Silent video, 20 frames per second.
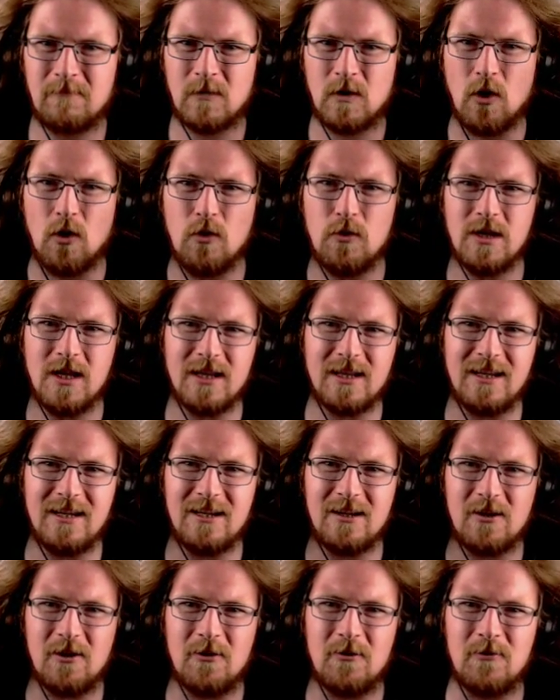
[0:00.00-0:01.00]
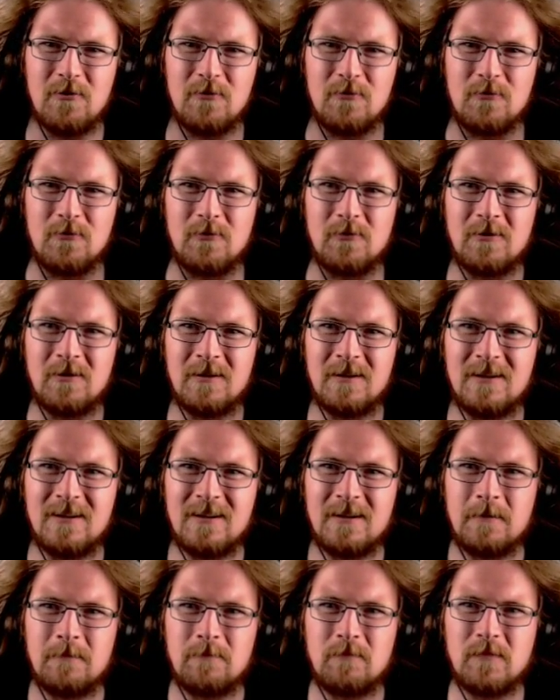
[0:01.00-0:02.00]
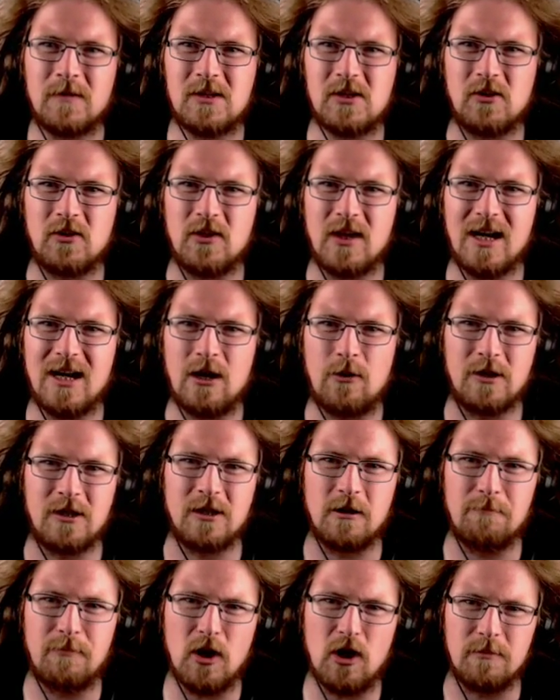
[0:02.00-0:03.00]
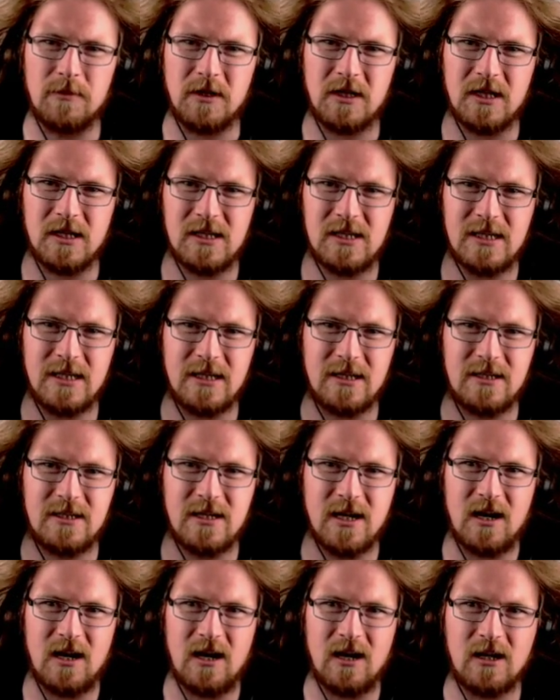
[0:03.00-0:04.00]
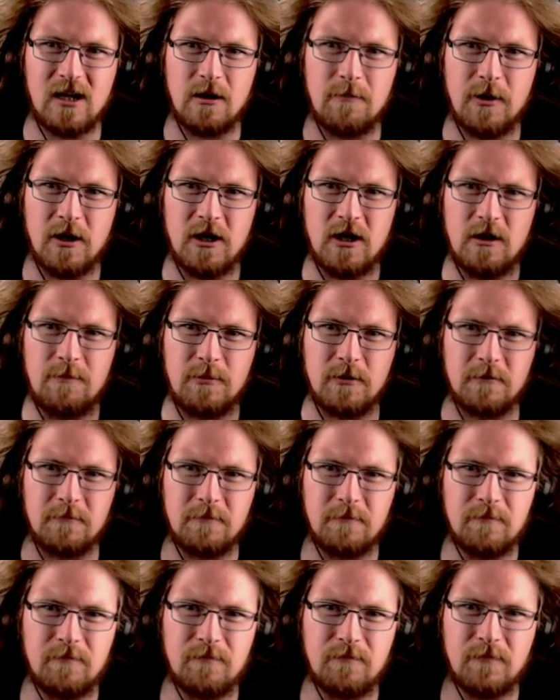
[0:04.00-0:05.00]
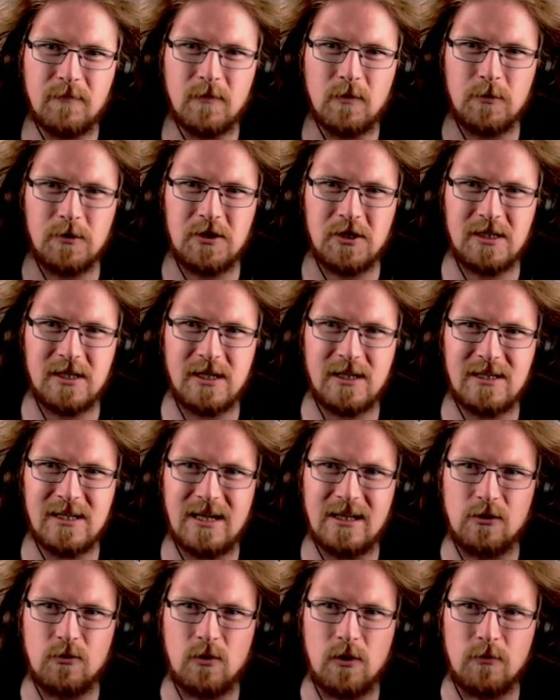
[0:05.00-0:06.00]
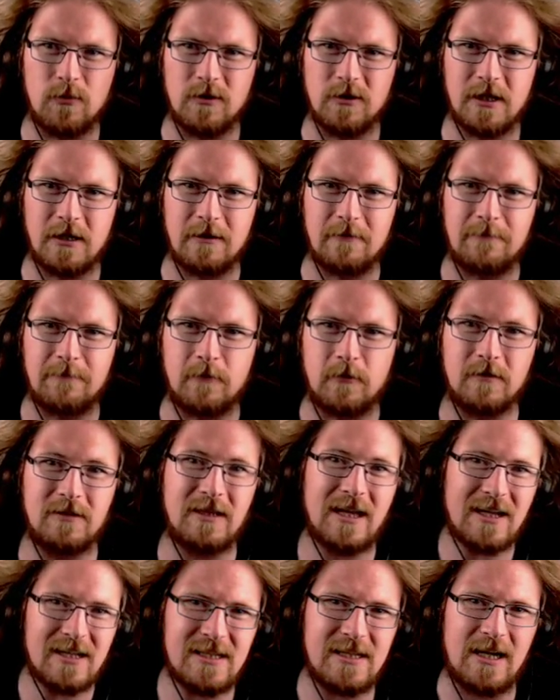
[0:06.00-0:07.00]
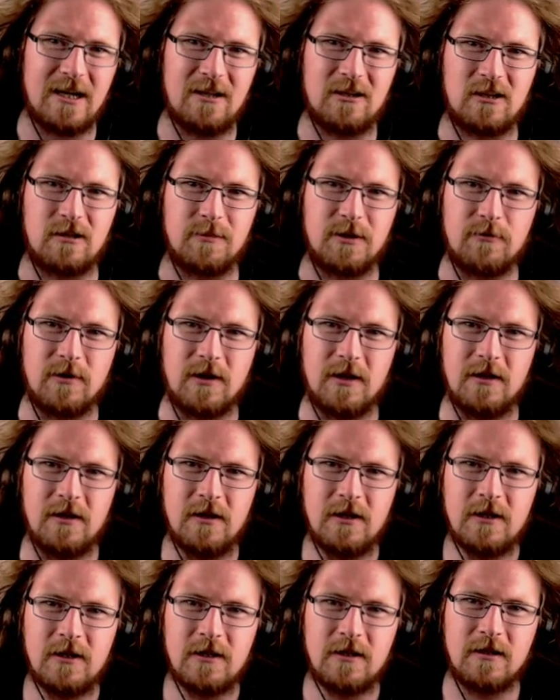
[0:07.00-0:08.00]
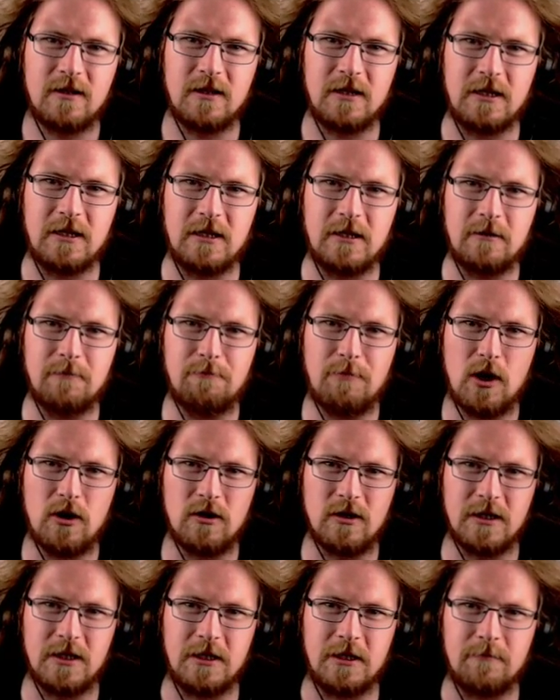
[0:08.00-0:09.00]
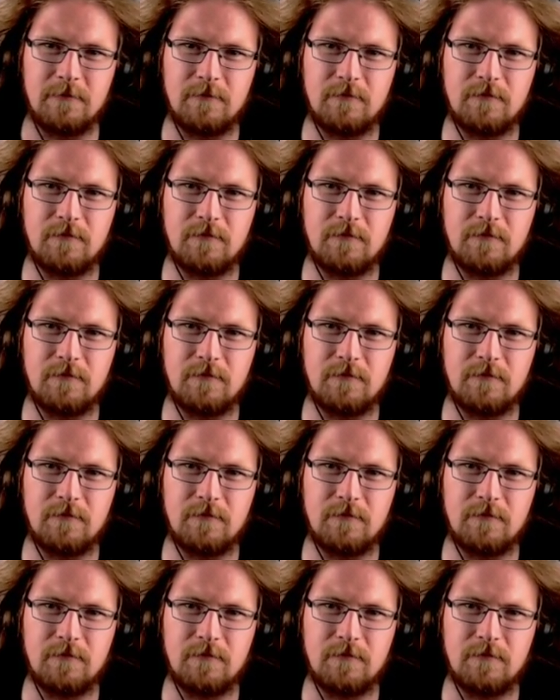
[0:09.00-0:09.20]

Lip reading: Oh yeah, there you go! So now at the bottom you can see a darker purple. Which is exactly what we're looking for. That's the alchemy, right? The poly